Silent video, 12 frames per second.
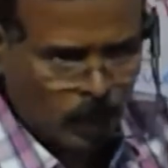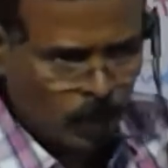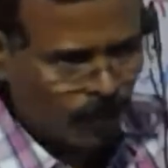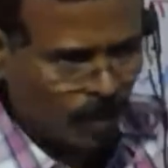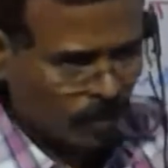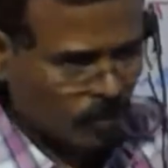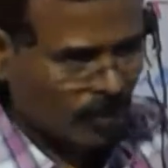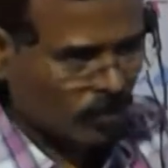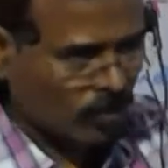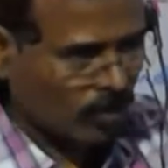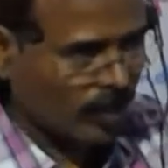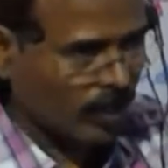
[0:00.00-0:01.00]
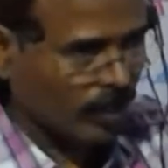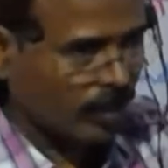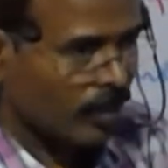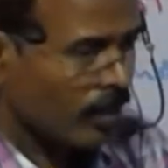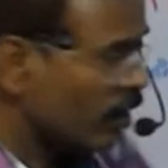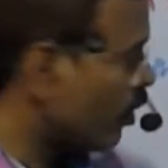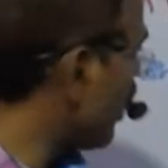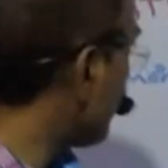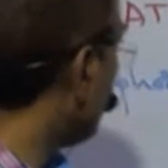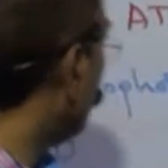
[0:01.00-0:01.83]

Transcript: 2 phosphates will be there, right?